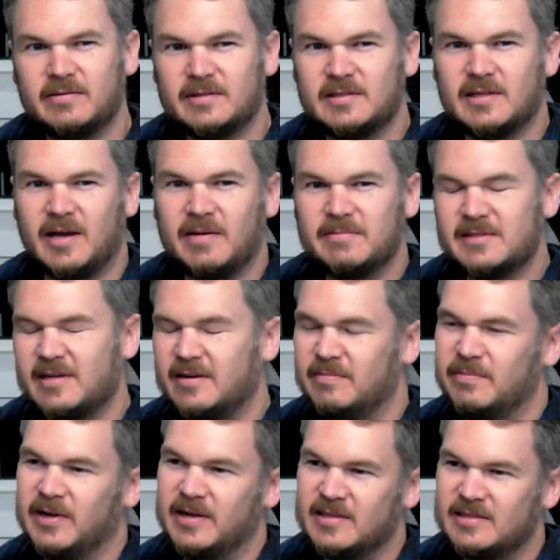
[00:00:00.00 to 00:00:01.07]
Stipe said
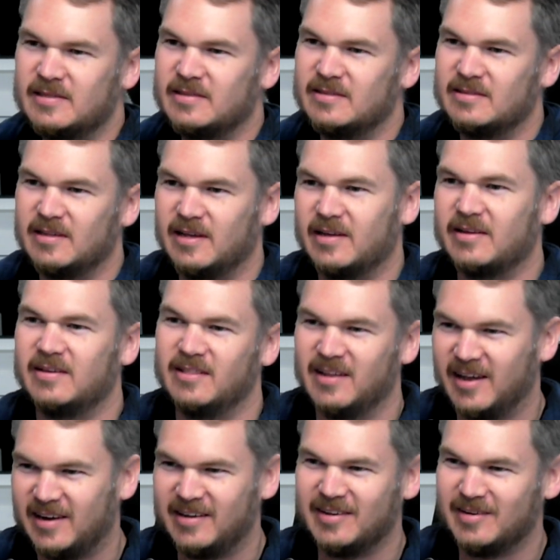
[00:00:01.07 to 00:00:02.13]
it best. It's like
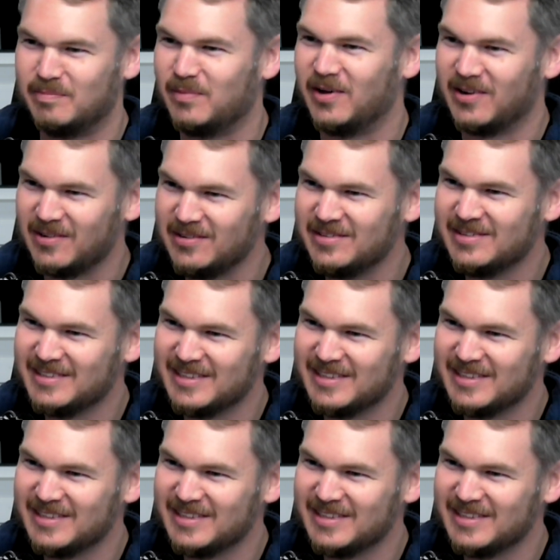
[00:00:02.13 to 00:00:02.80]
lightning in a bottle.